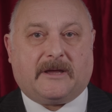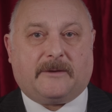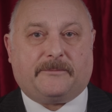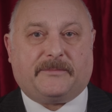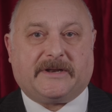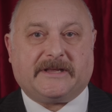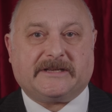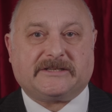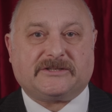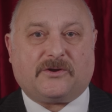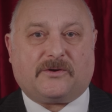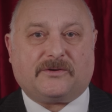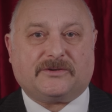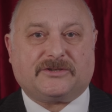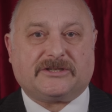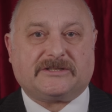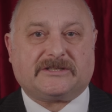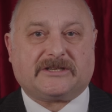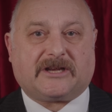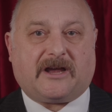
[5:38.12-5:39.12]
But it's not
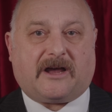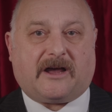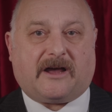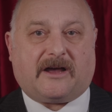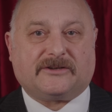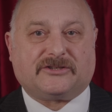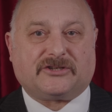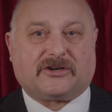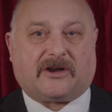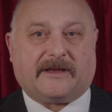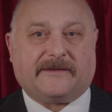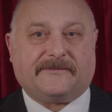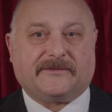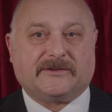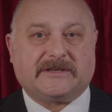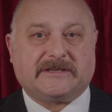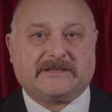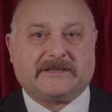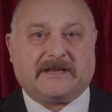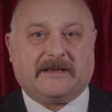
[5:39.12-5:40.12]
just car
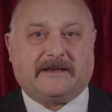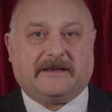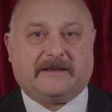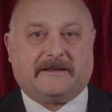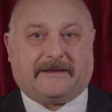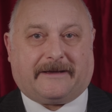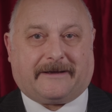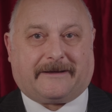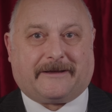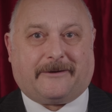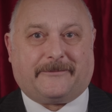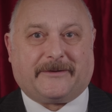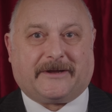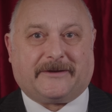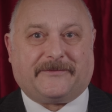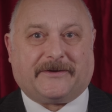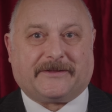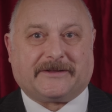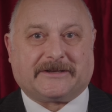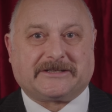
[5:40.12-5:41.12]
drivers, they're
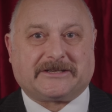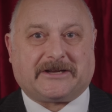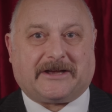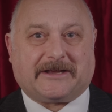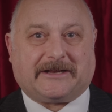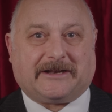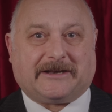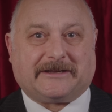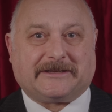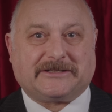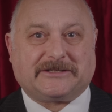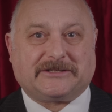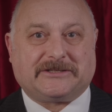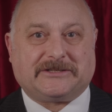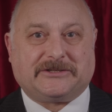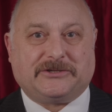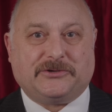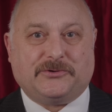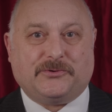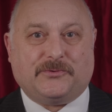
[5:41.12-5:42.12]
coming for the
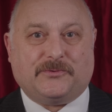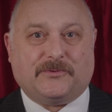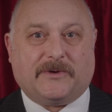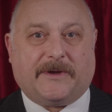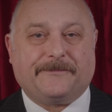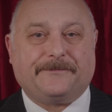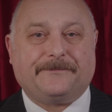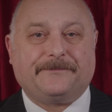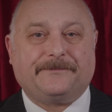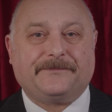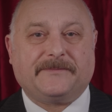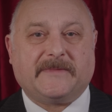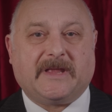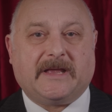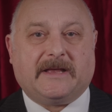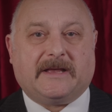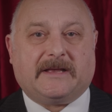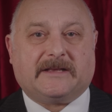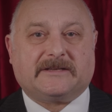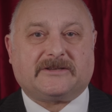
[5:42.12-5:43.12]
cyclists too.
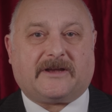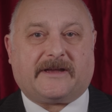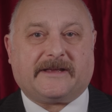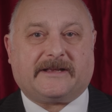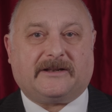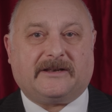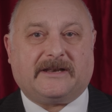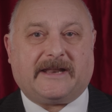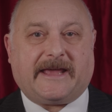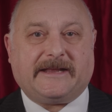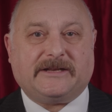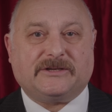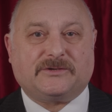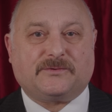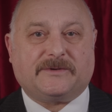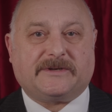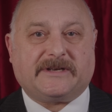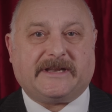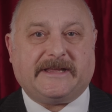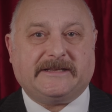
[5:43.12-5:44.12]
Cycle lanes
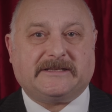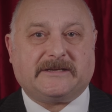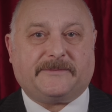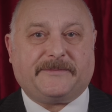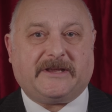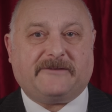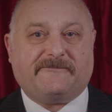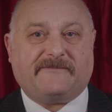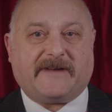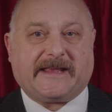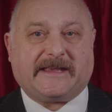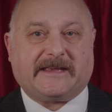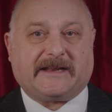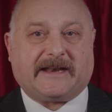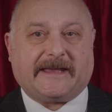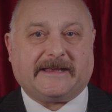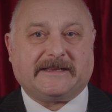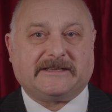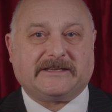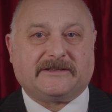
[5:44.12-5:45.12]
would need to be
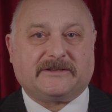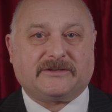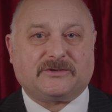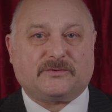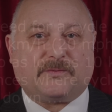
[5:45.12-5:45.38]
regulated as